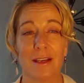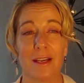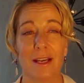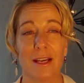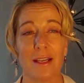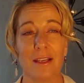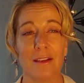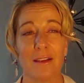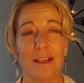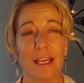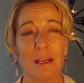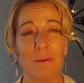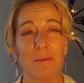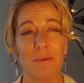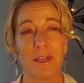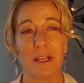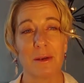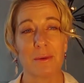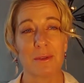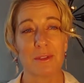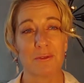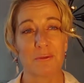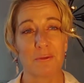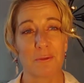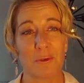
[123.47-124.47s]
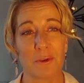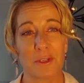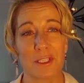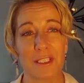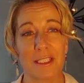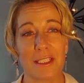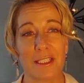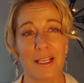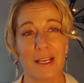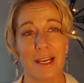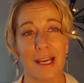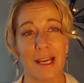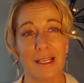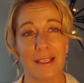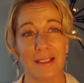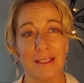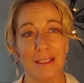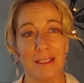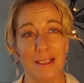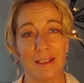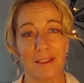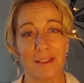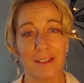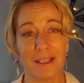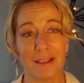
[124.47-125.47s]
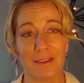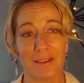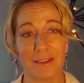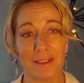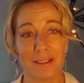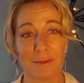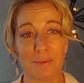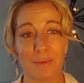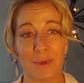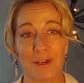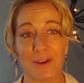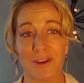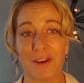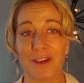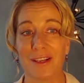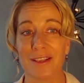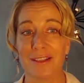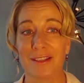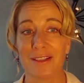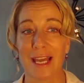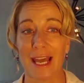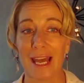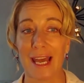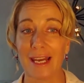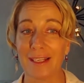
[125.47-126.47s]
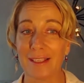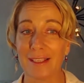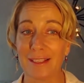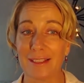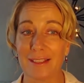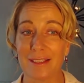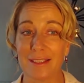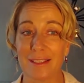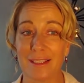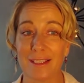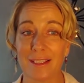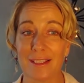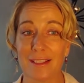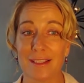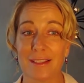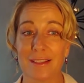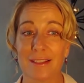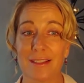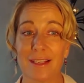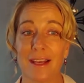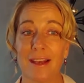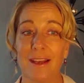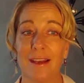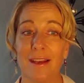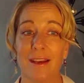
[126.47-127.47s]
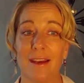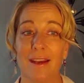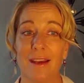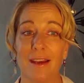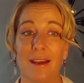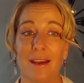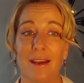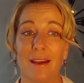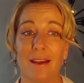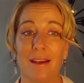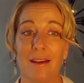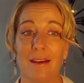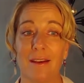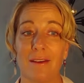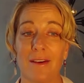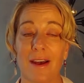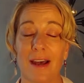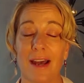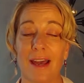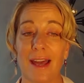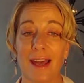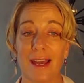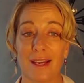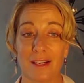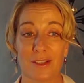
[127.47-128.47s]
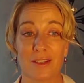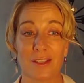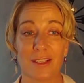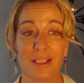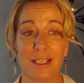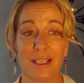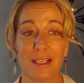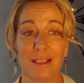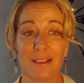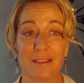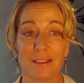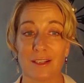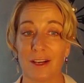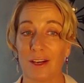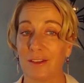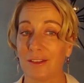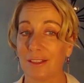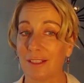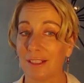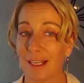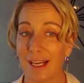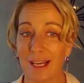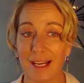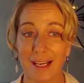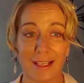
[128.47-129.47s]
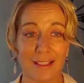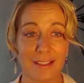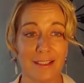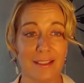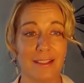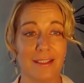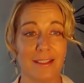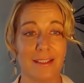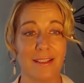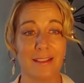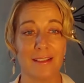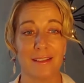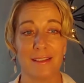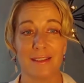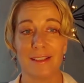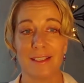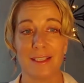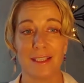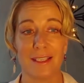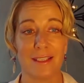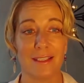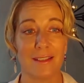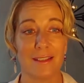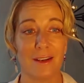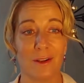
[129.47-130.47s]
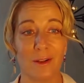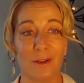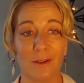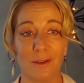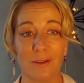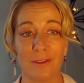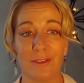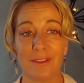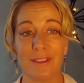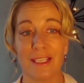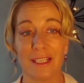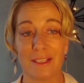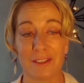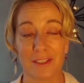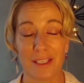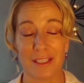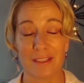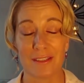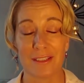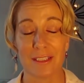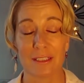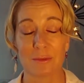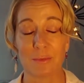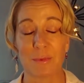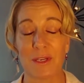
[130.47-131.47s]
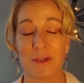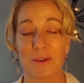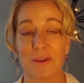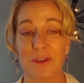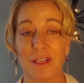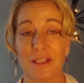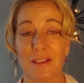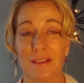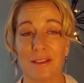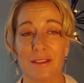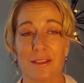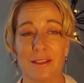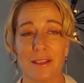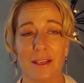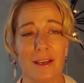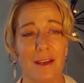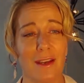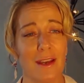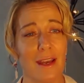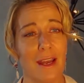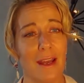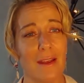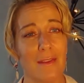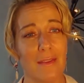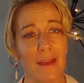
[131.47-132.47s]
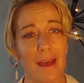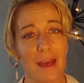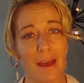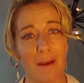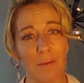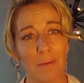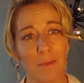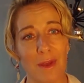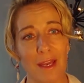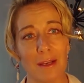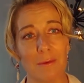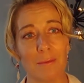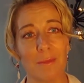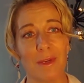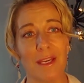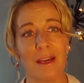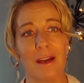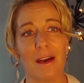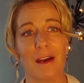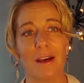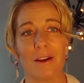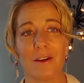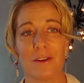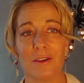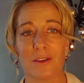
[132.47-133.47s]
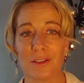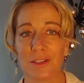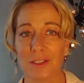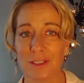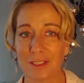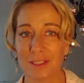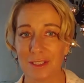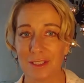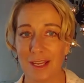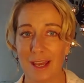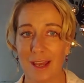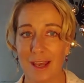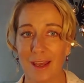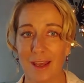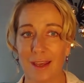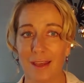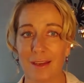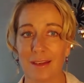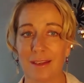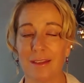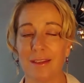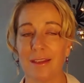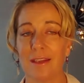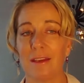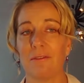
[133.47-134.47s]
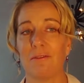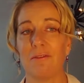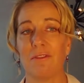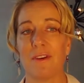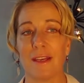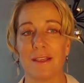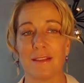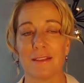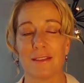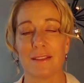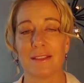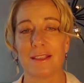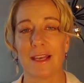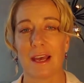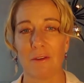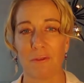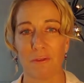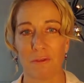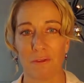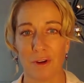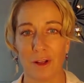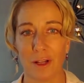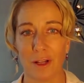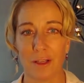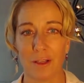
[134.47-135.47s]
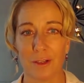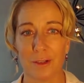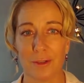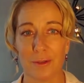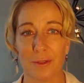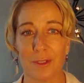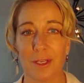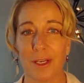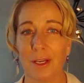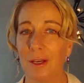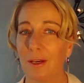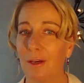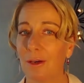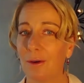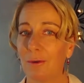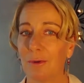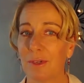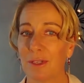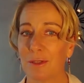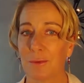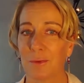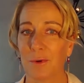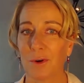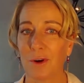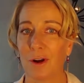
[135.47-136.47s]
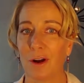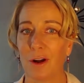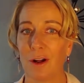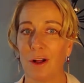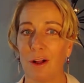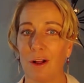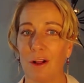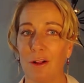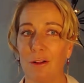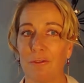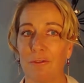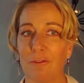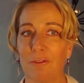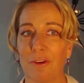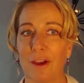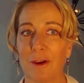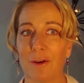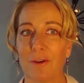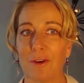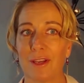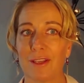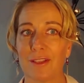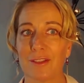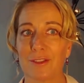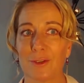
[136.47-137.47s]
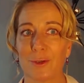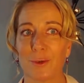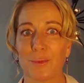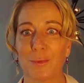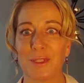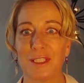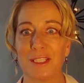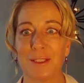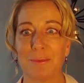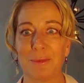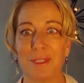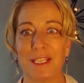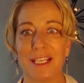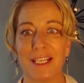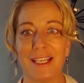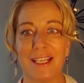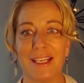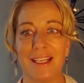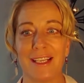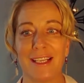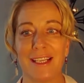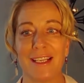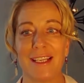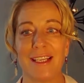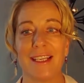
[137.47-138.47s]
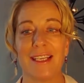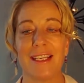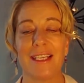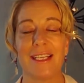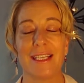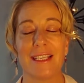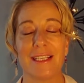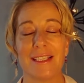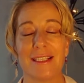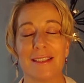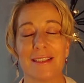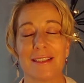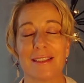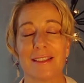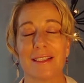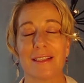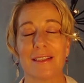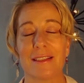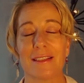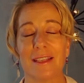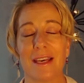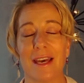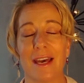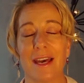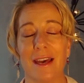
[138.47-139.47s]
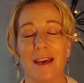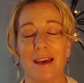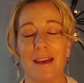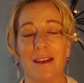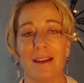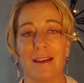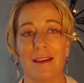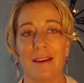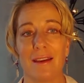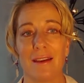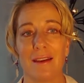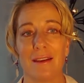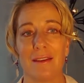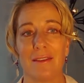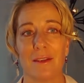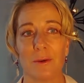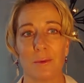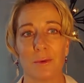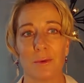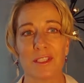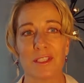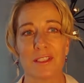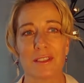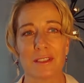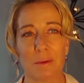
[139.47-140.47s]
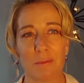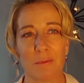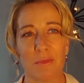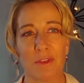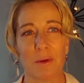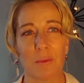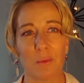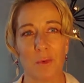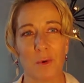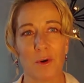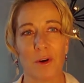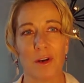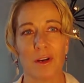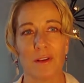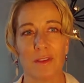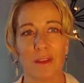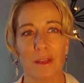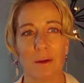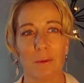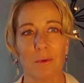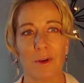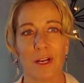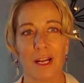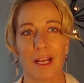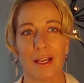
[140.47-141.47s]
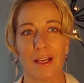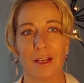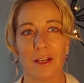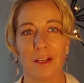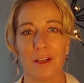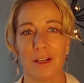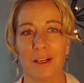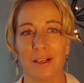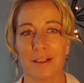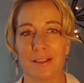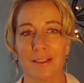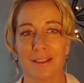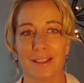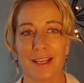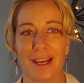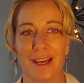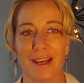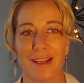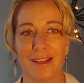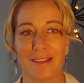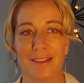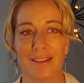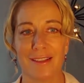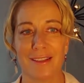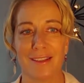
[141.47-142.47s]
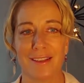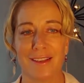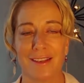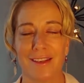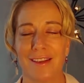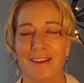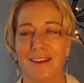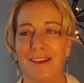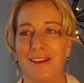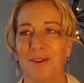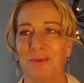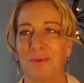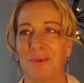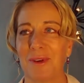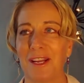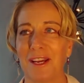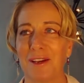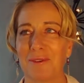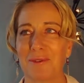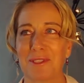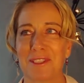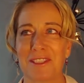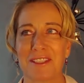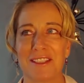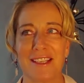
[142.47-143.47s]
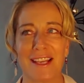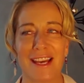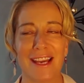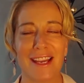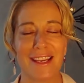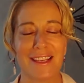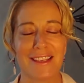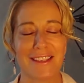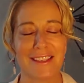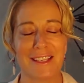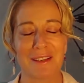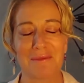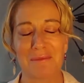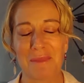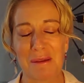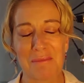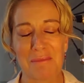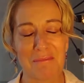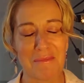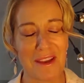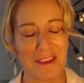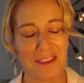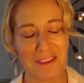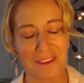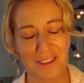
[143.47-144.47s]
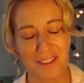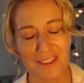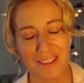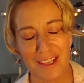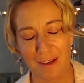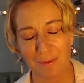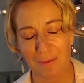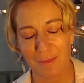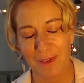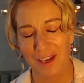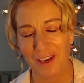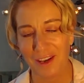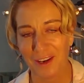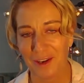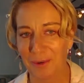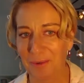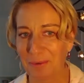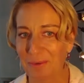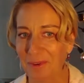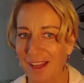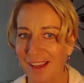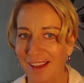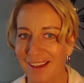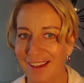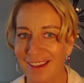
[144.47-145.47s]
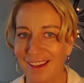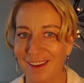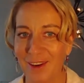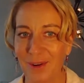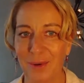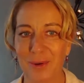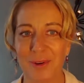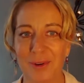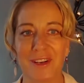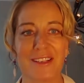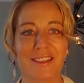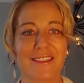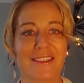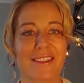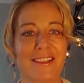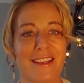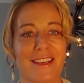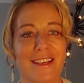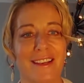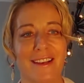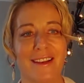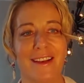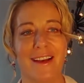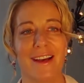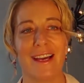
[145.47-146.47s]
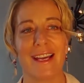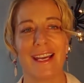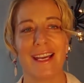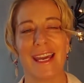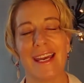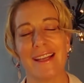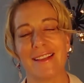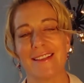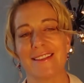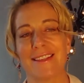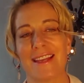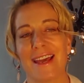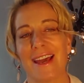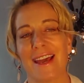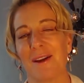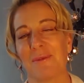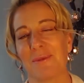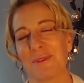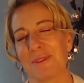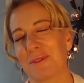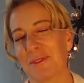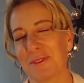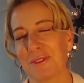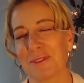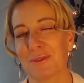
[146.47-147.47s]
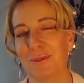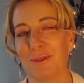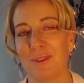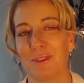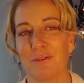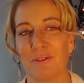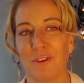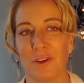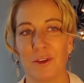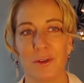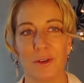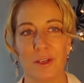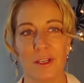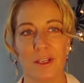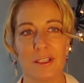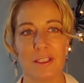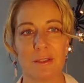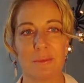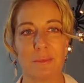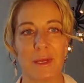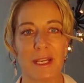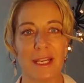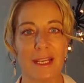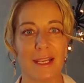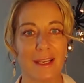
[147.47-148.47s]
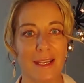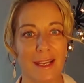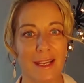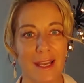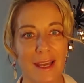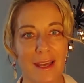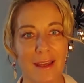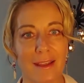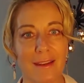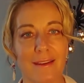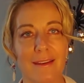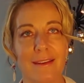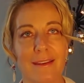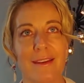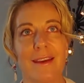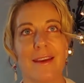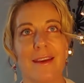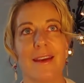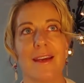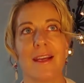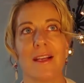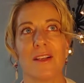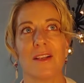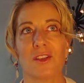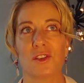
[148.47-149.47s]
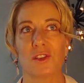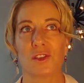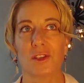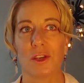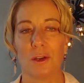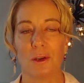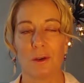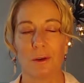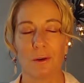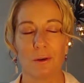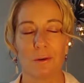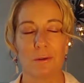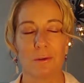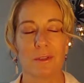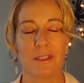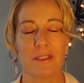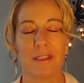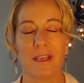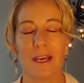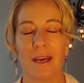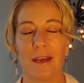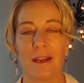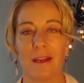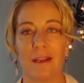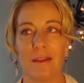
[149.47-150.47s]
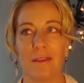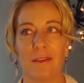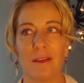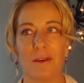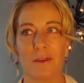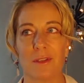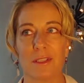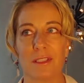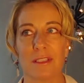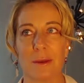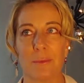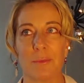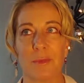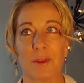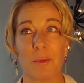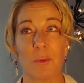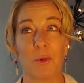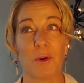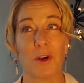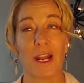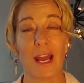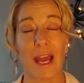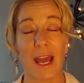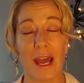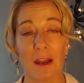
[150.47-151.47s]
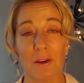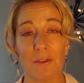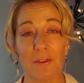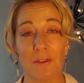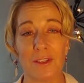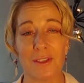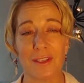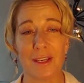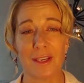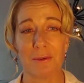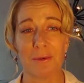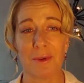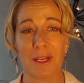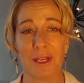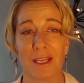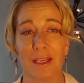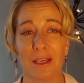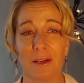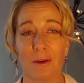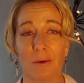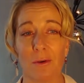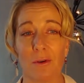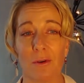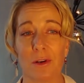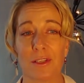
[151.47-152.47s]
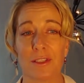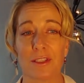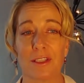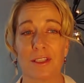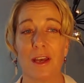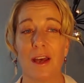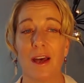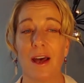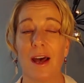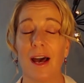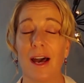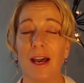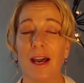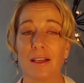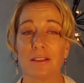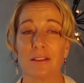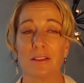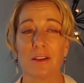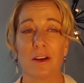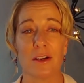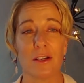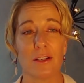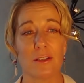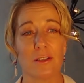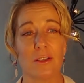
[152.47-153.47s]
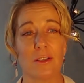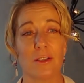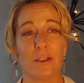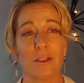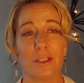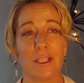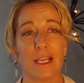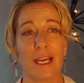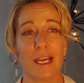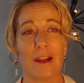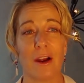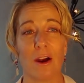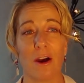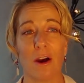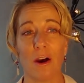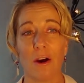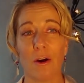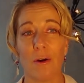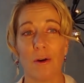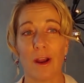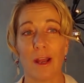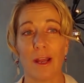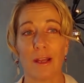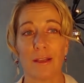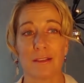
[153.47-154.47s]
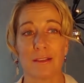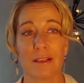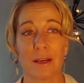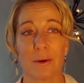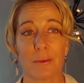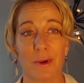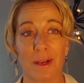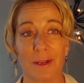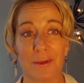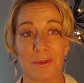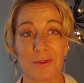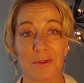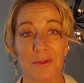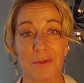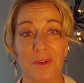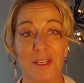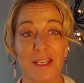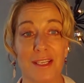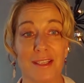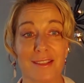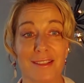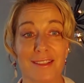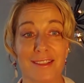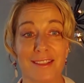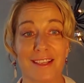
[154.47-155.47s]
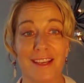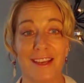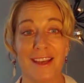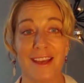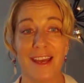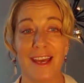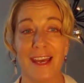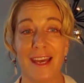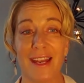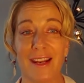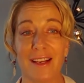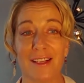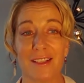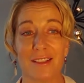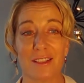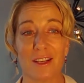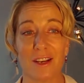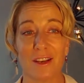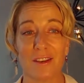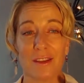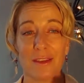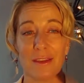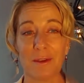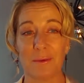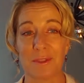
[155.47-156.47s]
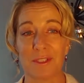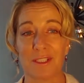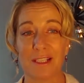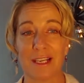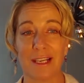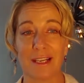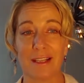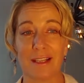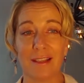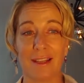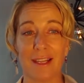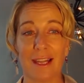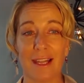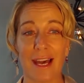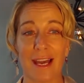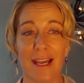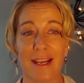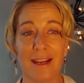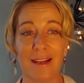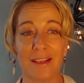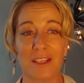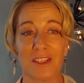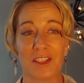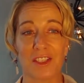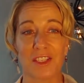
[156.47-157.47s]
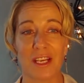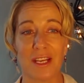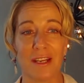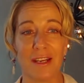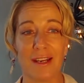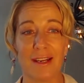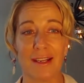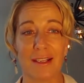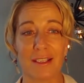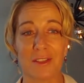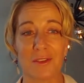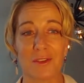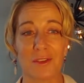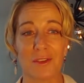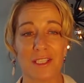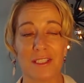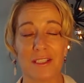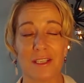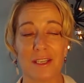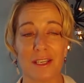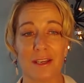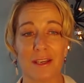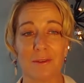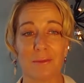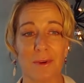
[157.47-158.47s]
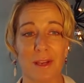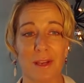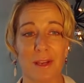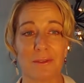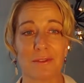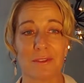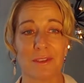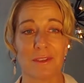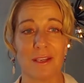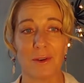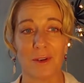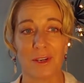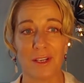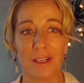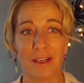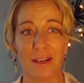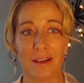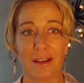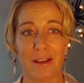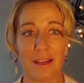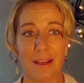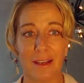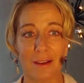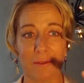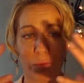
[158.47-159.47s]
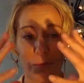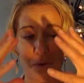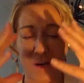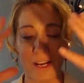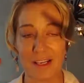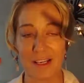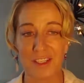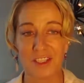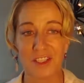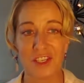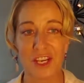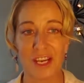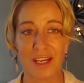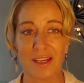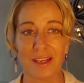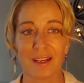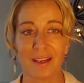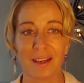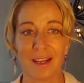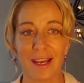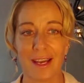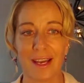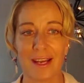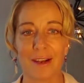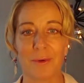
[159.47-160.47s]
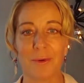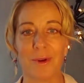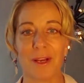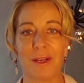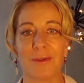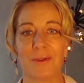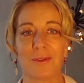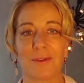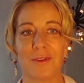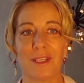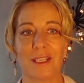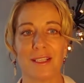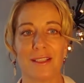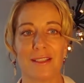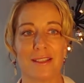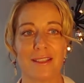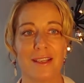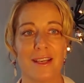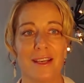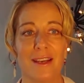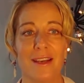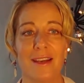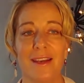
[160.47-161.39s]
kind of came when I was 14. I had a near-death experience. I had a disease. I actually saw the light and did the whole near-death experience. And that made me understand in the events that followed, which were all very serendipity, is that there was something more than what I could understand. When I was 19, my mother sent me on a Reiki course. I can't say I was truly focused, but again, it showed that there was something more. And after that Reiki course, I started to look at auras around trees. And I saw that there was like a light, an electricity around, or a white shining light around trees.